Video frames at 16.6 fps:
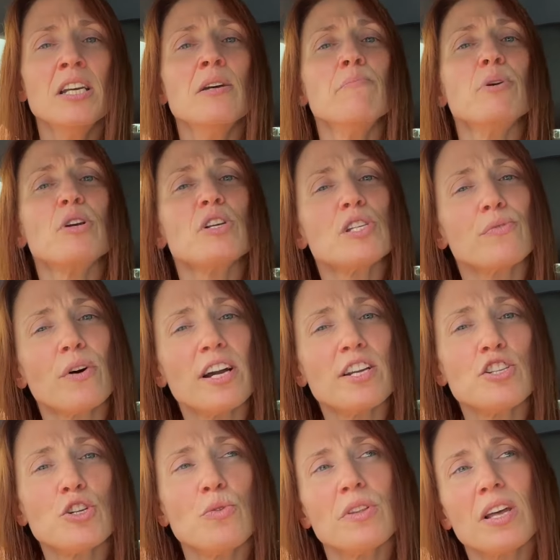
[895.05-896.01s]
because if I
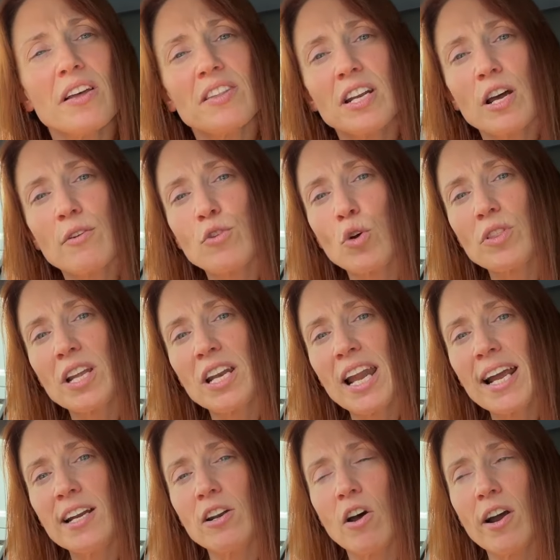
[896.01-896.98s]
do that, then I've got the
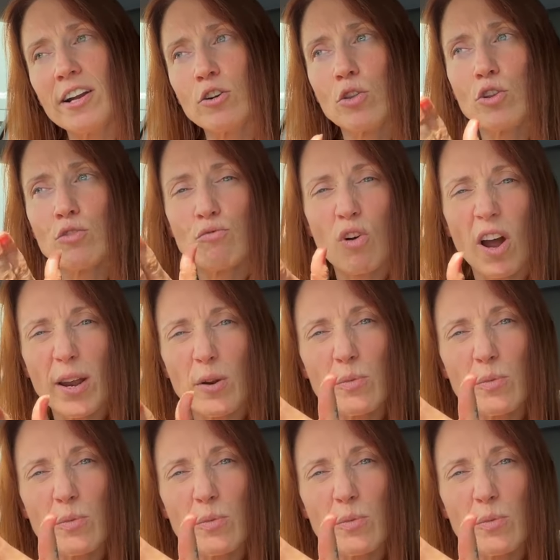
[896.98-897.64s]
lane line on the right,